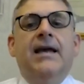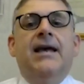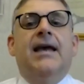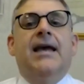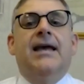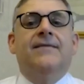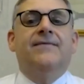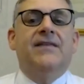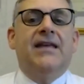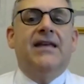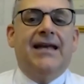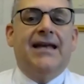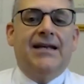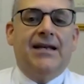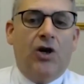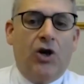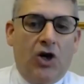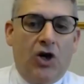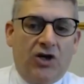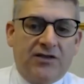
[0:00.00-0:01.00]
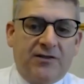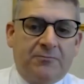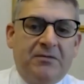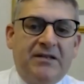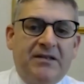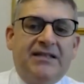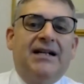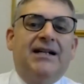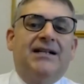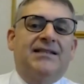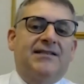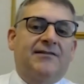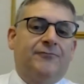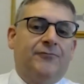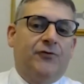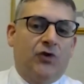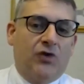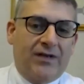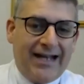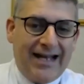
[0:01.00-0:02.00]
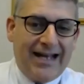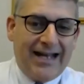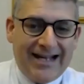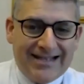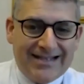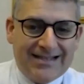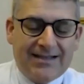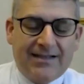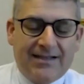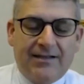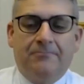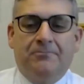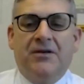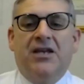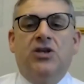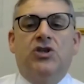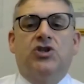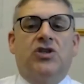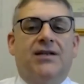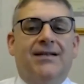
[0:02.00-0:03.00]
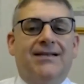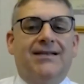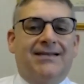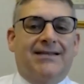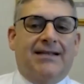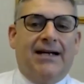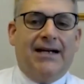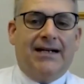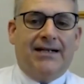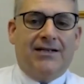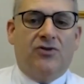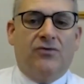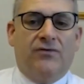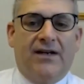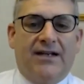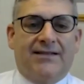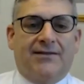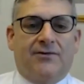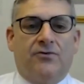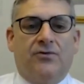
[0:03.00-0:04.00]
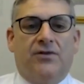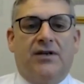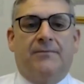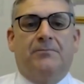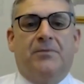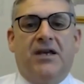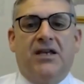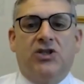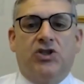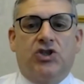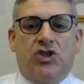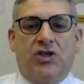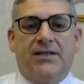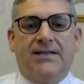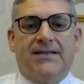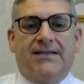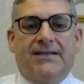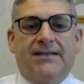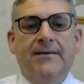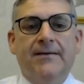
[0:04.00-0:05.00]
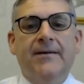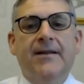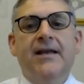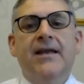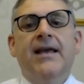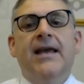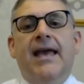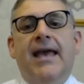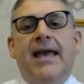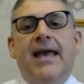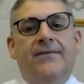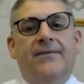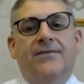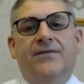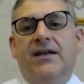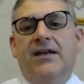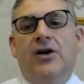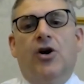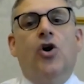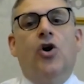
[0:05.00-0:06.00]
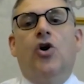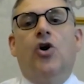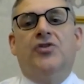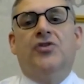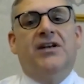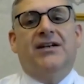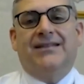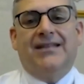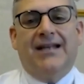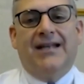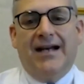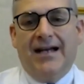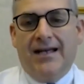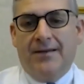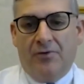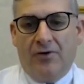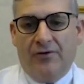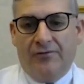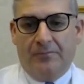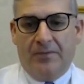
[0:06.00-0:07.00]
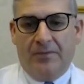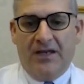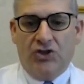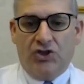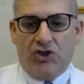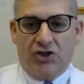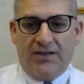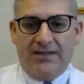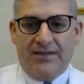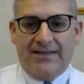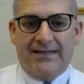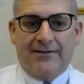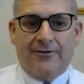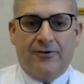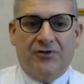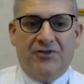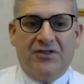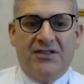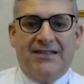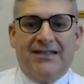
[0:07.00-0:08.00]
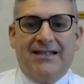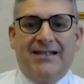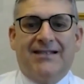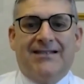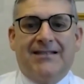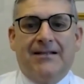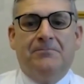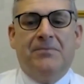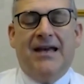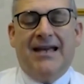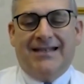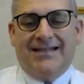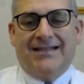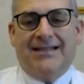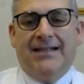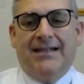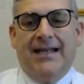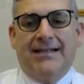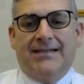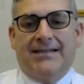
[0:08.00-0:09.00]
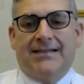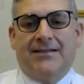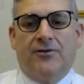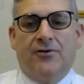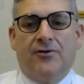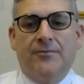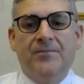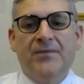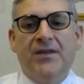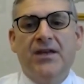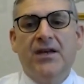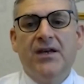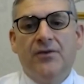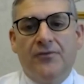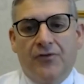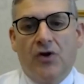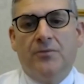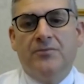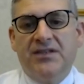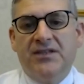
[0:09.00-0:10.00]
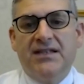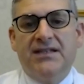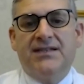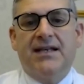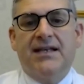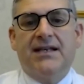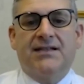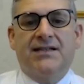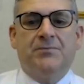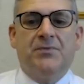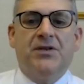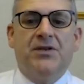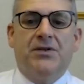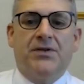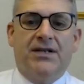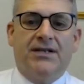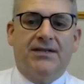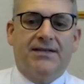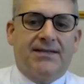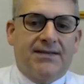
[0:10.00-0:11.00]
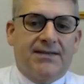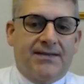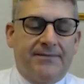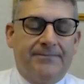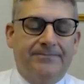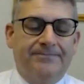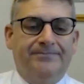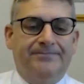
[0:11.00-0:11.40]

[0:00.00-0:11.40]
and then hospitals for cancer patients, cardiovascular patients, and other type of patients. So this is the best lesson from this experience.